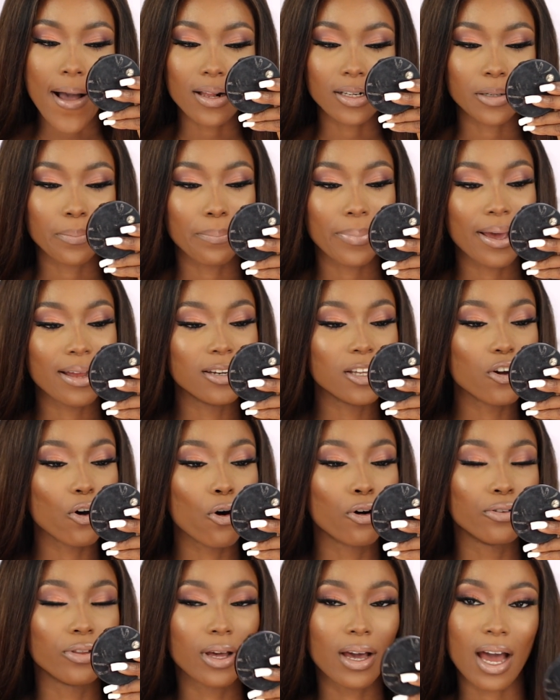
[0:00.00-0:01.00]
depending
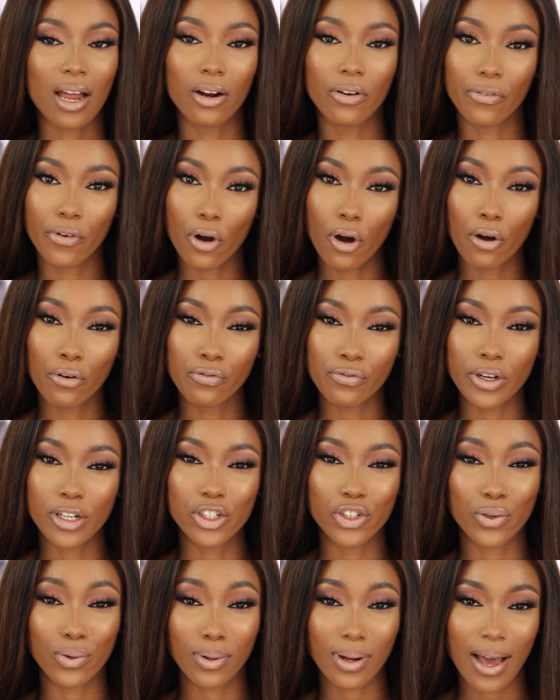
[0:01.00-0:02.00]
on the kind of
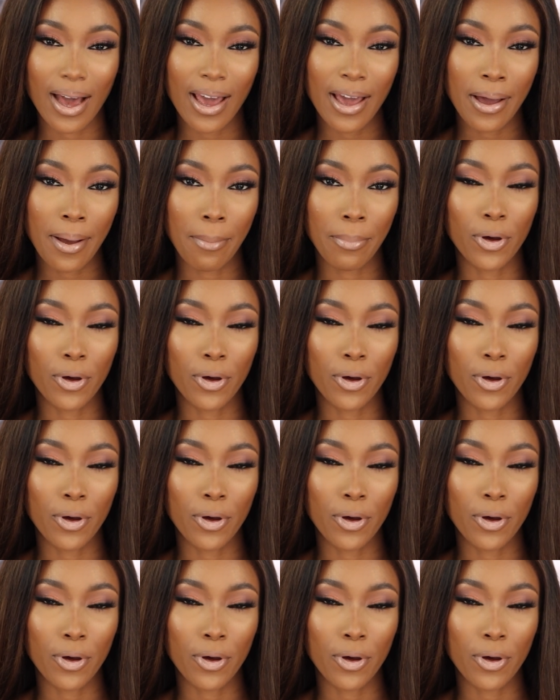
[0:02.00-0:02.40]
coverage you like,